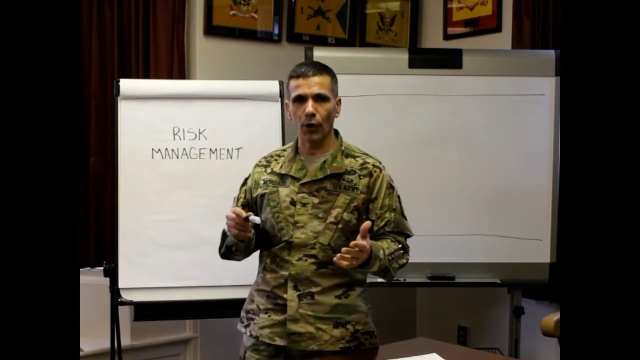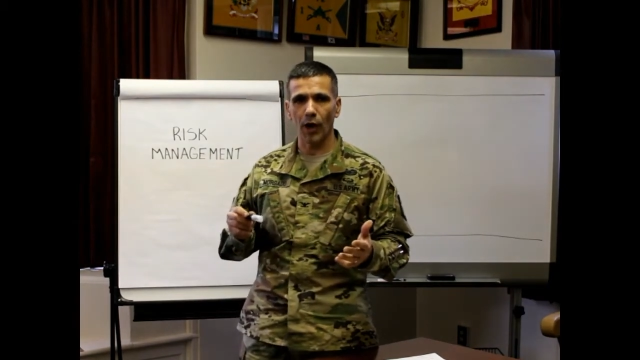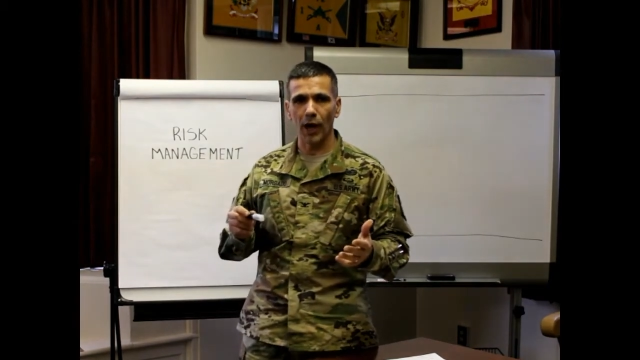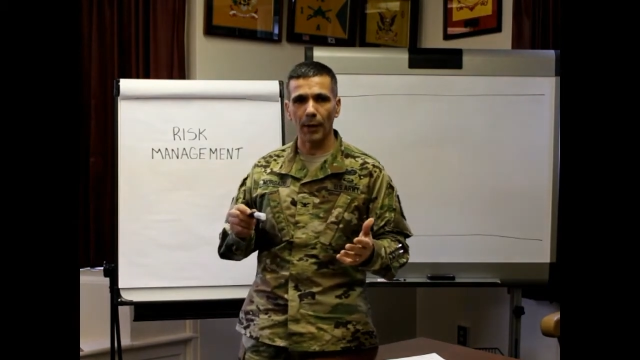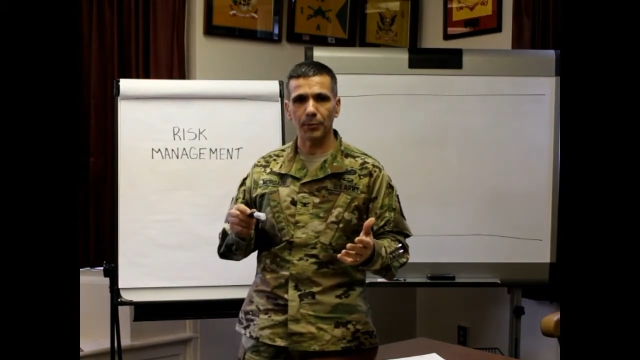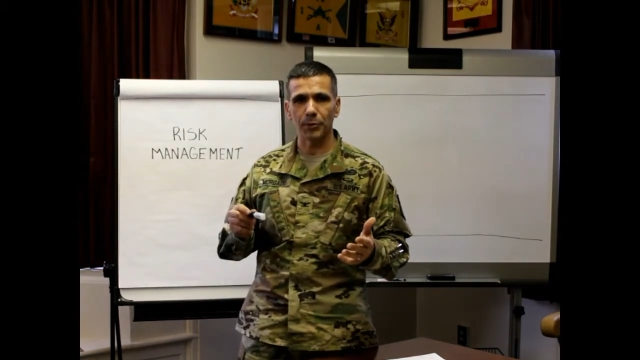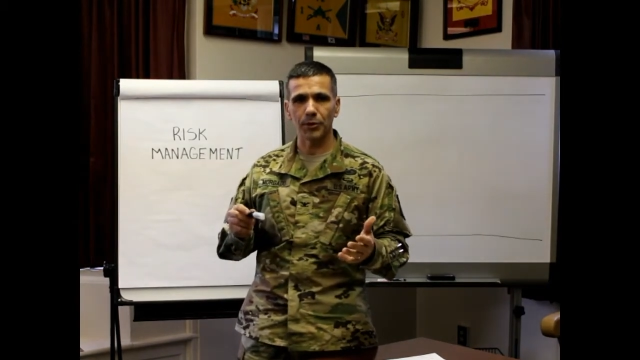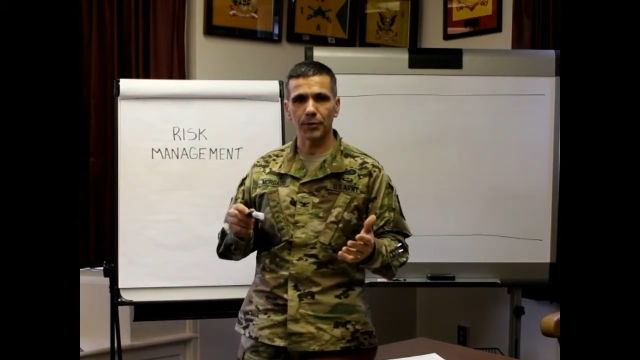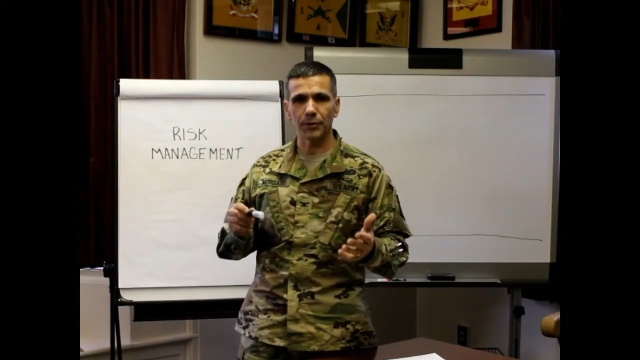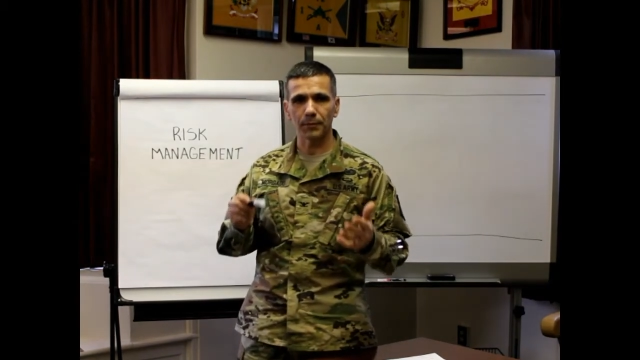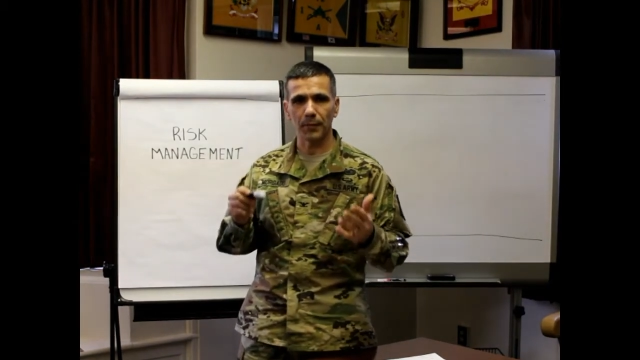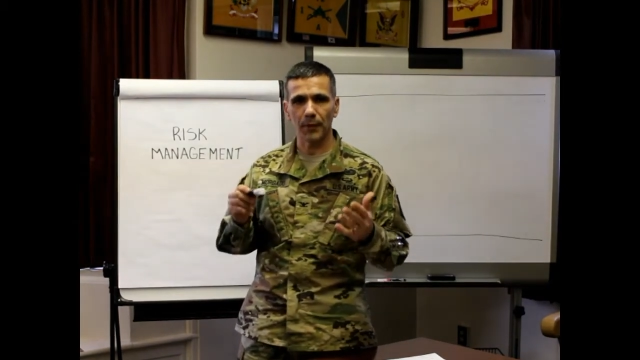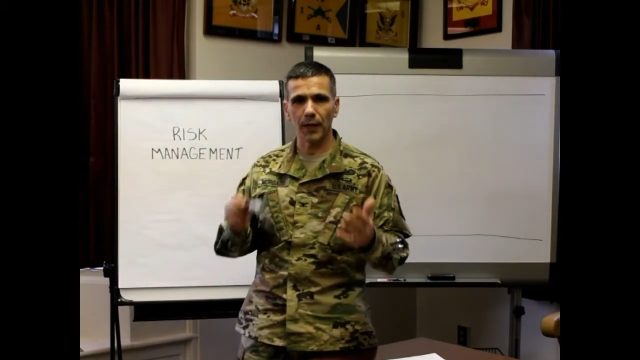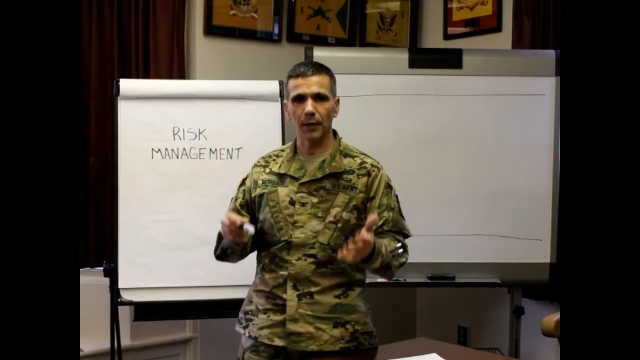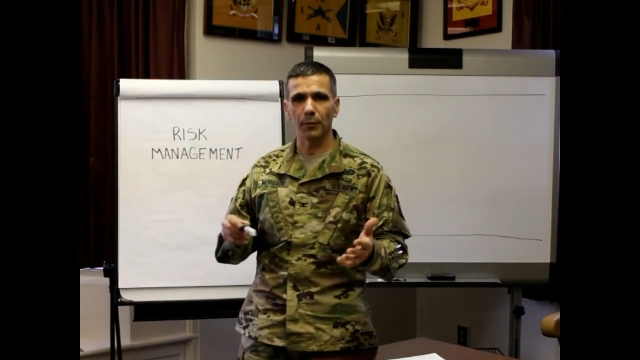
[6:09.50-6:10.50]
ops,
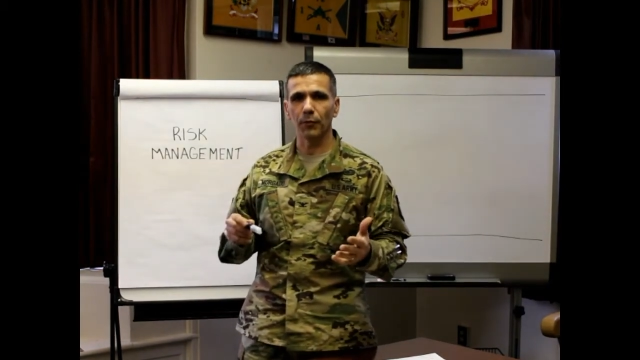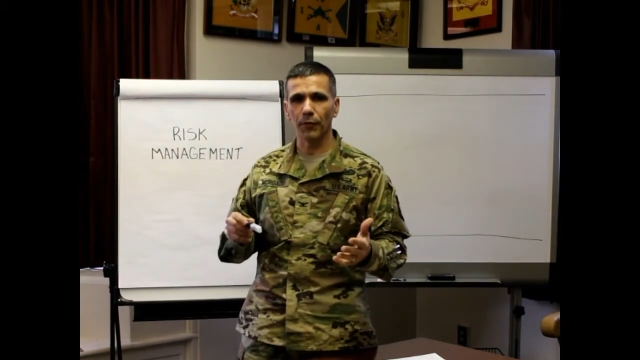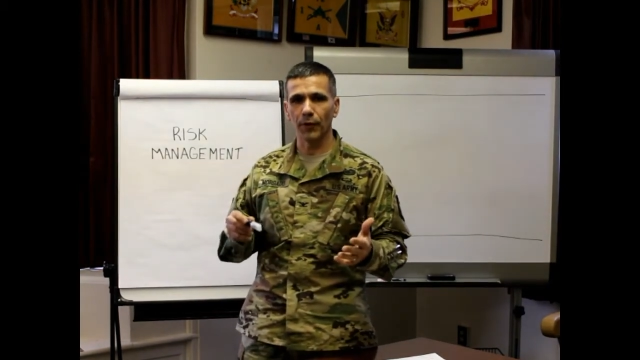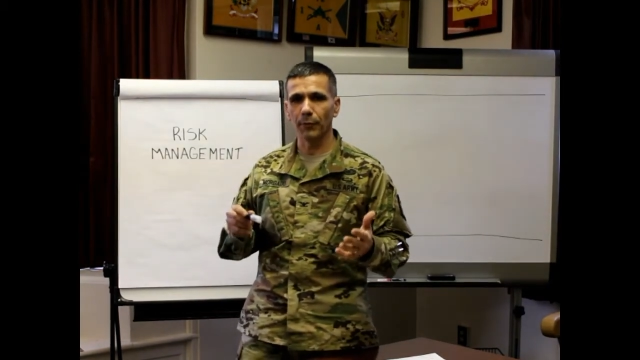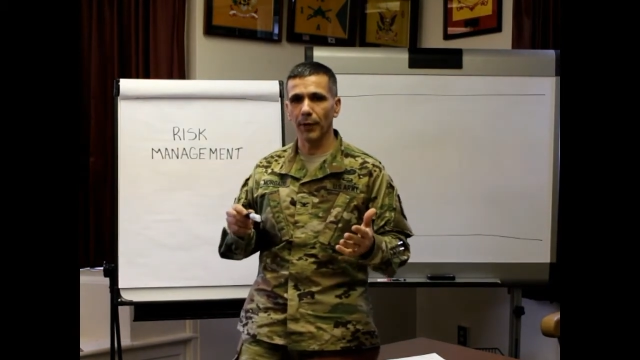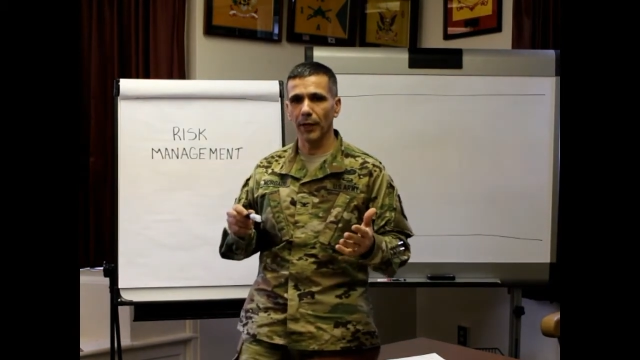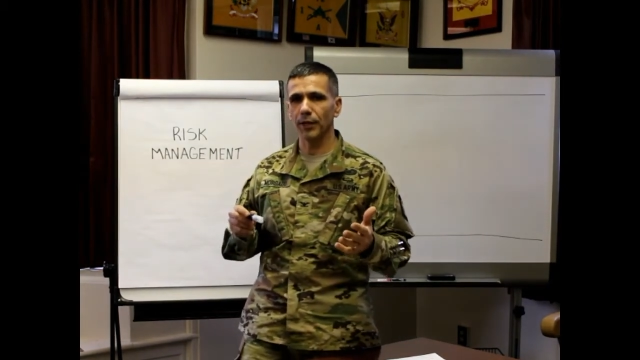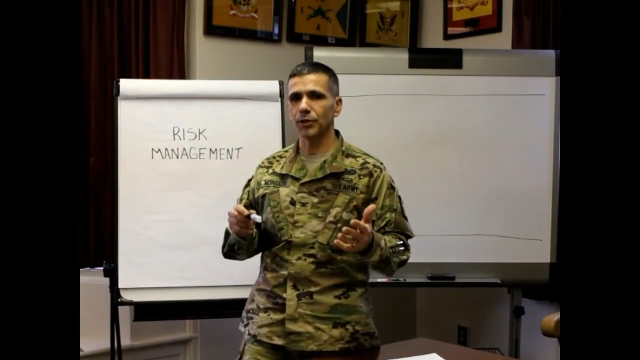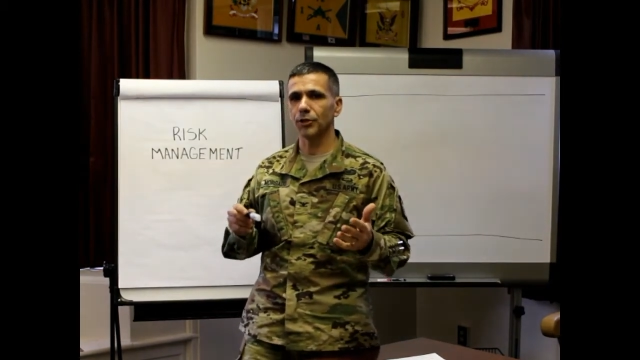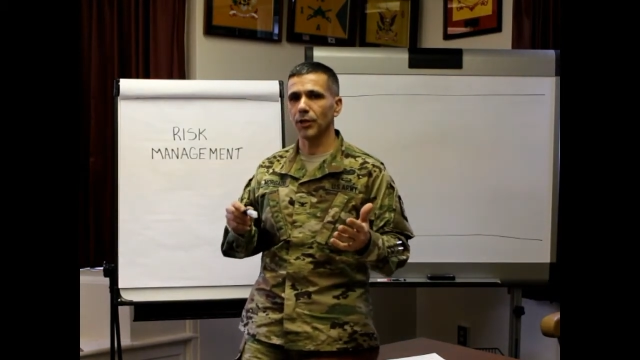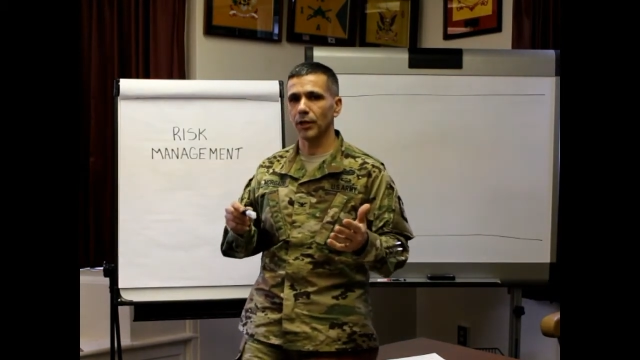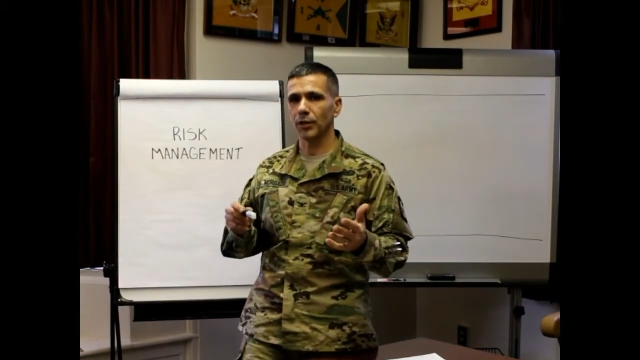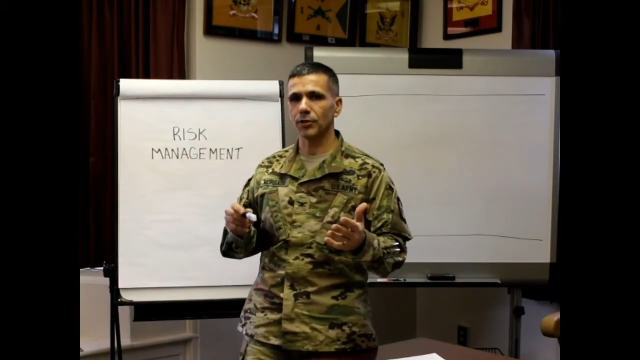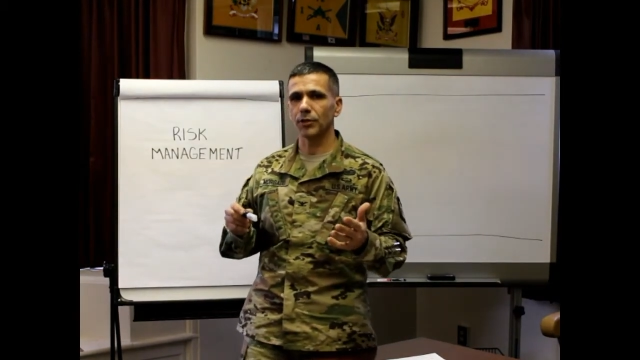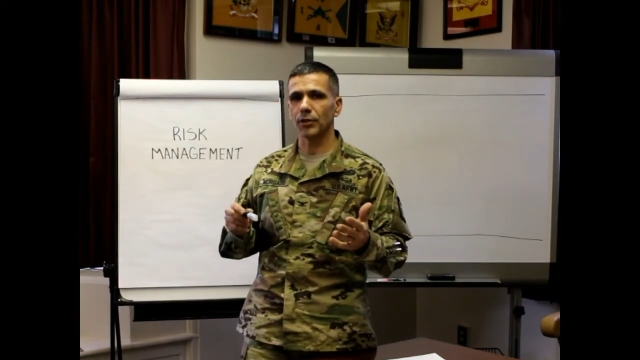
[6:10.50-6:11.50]
preventive maintenance
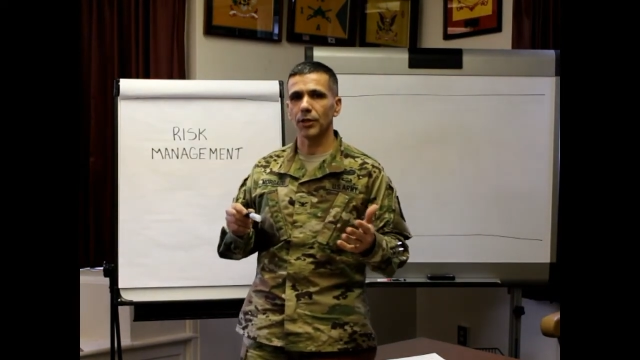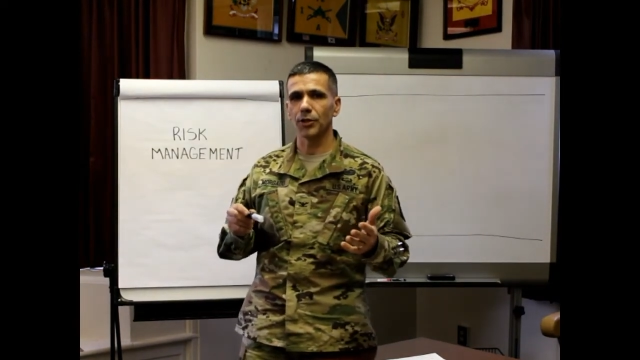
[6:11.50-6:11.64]
checks